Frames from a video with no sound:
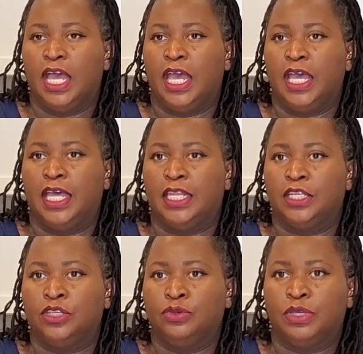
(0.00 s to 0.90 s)

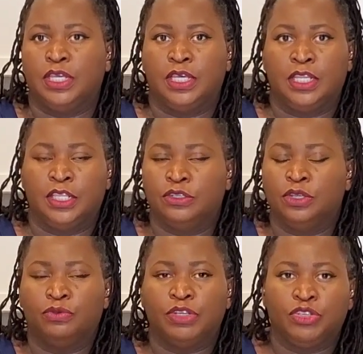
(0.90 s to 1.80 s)
and you can, there's
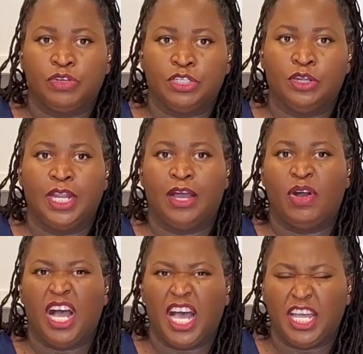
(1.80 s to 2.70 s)
no restriction on how
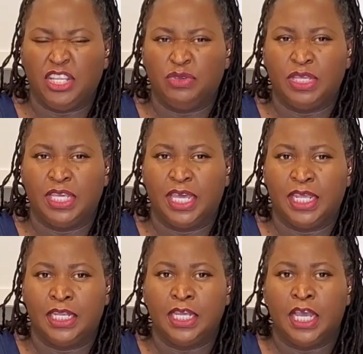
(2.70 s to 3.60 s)
hot you can get
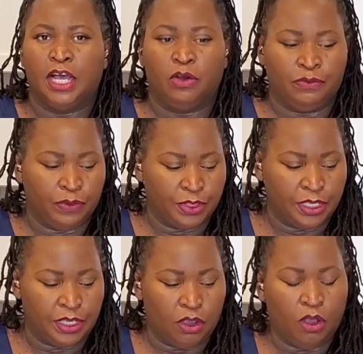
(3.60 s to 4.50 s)
it. For
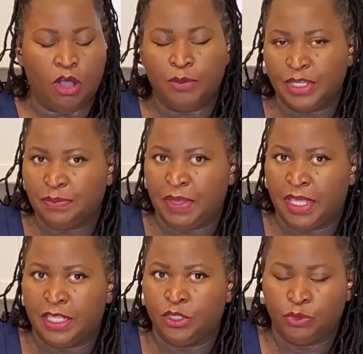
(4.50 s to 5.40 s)
the always pan,
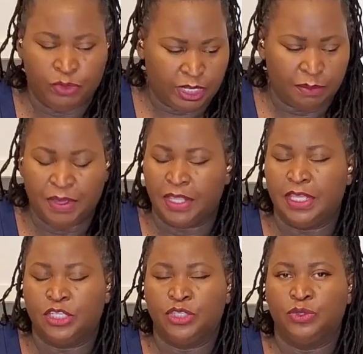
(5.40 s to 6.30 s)
they do recommend
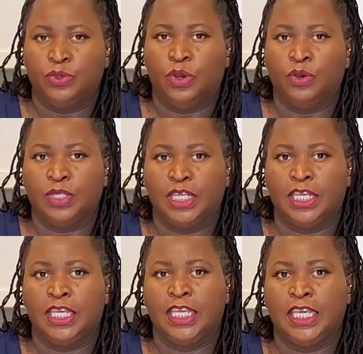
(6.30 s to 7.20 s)
that you
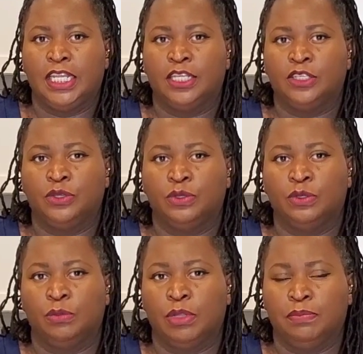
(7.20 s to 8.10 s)
only heat it to
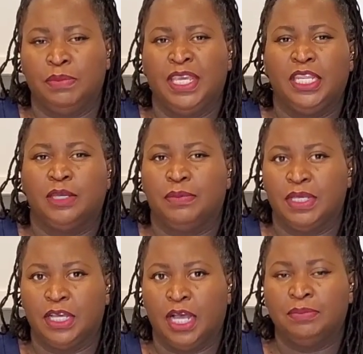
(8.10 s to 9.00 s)
medium,
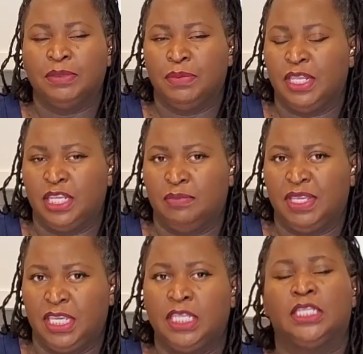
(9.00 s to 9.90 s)
up to medium
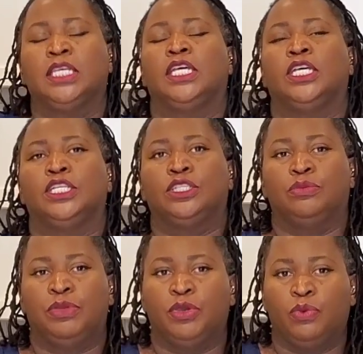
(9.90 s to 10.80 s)
heat. So
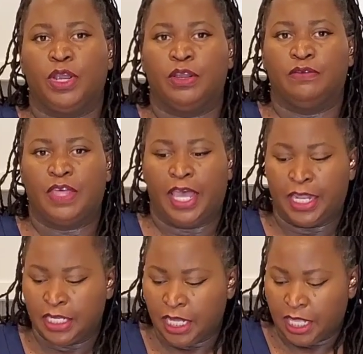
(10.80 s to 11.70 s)
be aware of
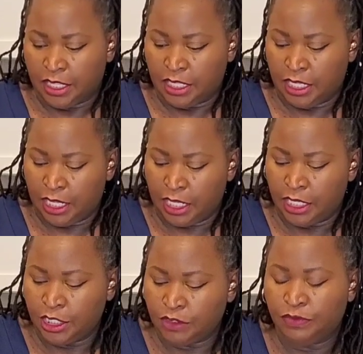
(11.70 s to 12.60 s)
that. The
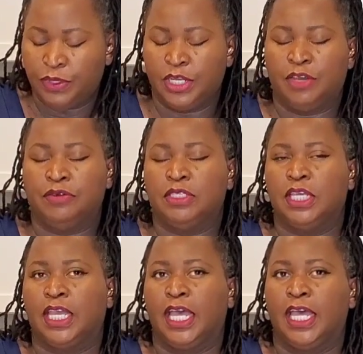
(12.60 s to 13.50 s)
Ninja Foodi Never
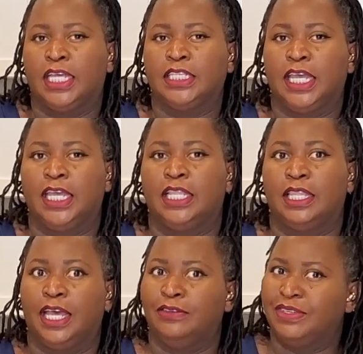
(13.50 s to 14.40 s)
Stick has a
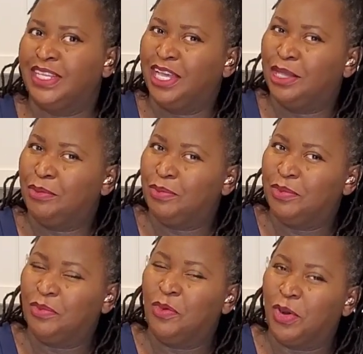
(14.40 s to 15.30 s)
lifetime
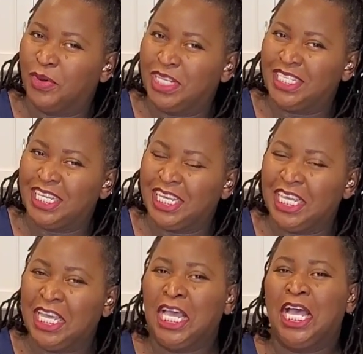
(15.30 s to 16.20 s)

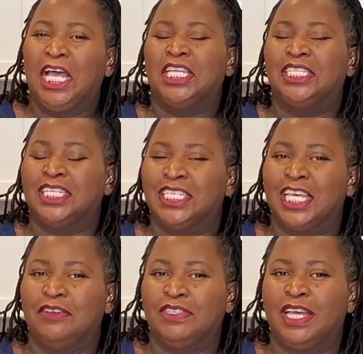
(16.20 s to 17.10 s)
warranty. It says
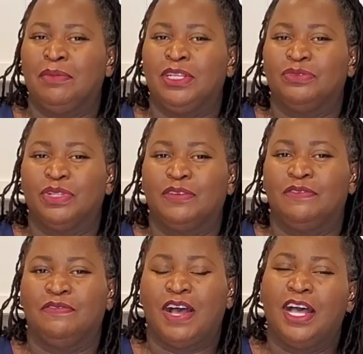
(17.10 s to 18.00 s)
lifetime, but it's really
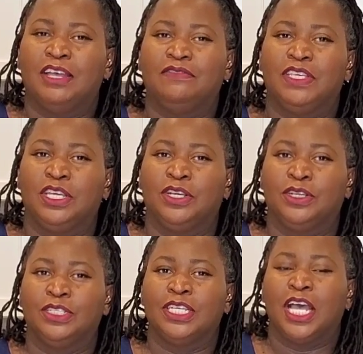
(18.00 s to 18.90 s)
five
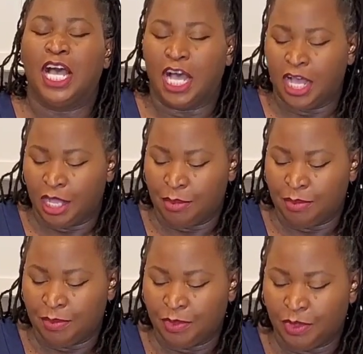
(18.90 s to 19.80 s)
years
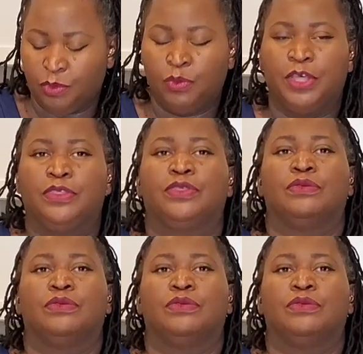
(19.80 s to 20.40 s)
um, with